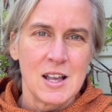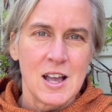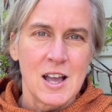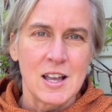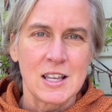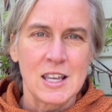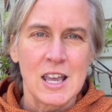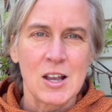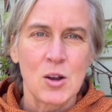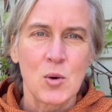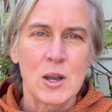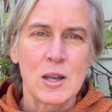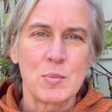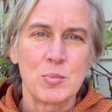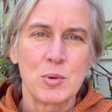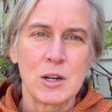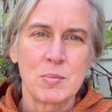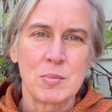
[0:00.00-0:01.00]
I can't
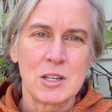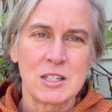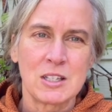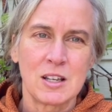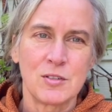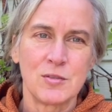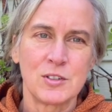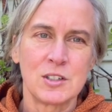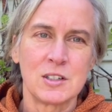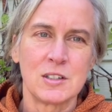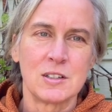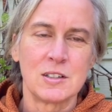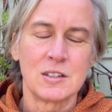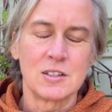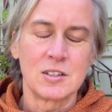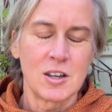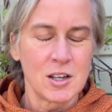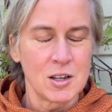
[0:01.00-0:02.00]
quite bring myself
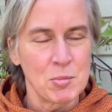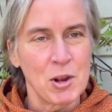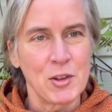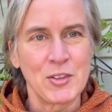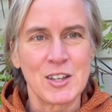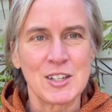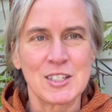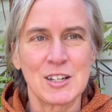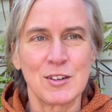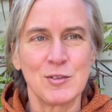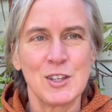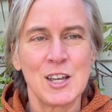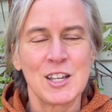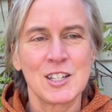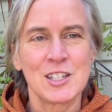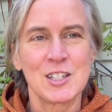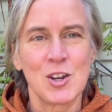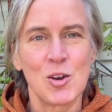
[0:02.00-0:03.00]
to talk about that stuff
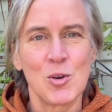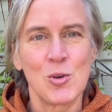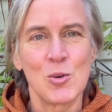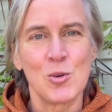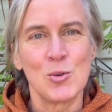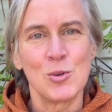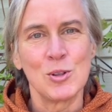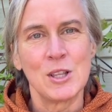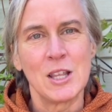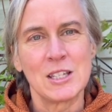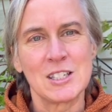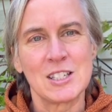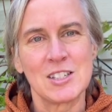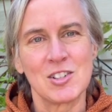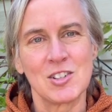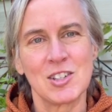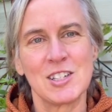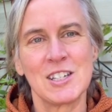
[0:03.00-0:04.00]
yet, so
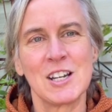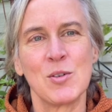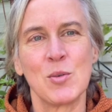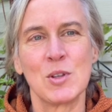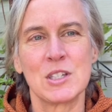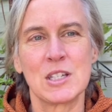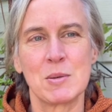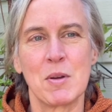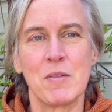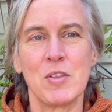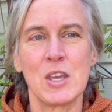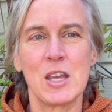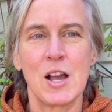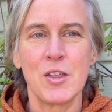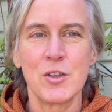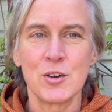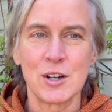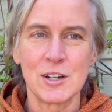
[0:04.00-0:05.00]
let's just stick with some of the
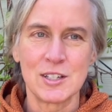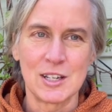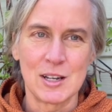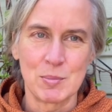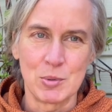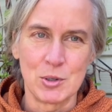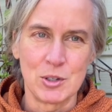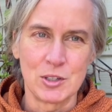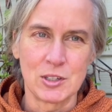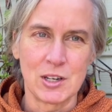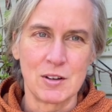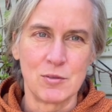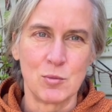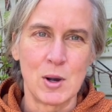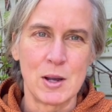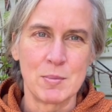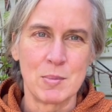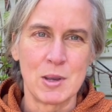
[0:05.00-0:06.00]
other examples
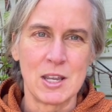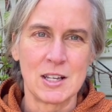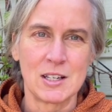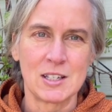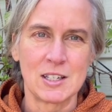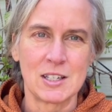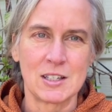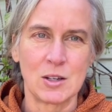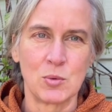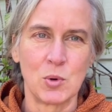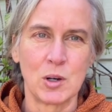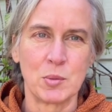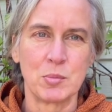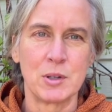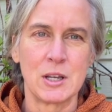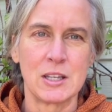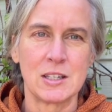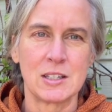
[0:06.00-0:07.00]
of what makes the
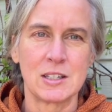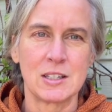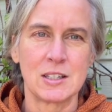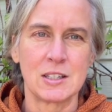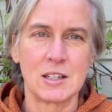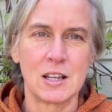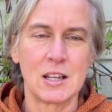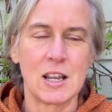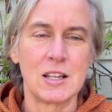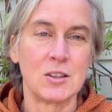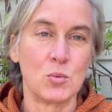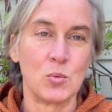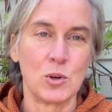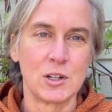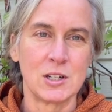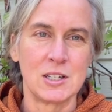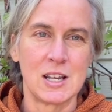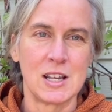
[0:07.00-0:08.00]
workplace and the
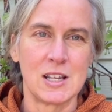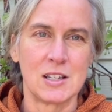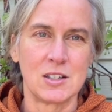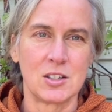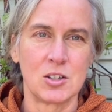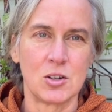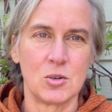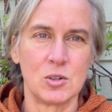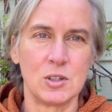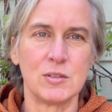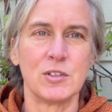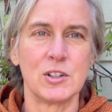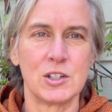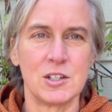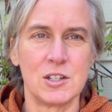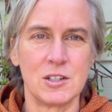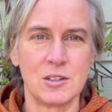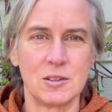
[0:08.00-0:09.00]
workday so
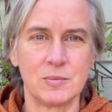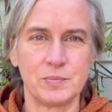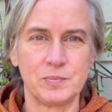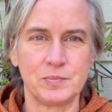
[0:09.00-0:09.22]
difficult.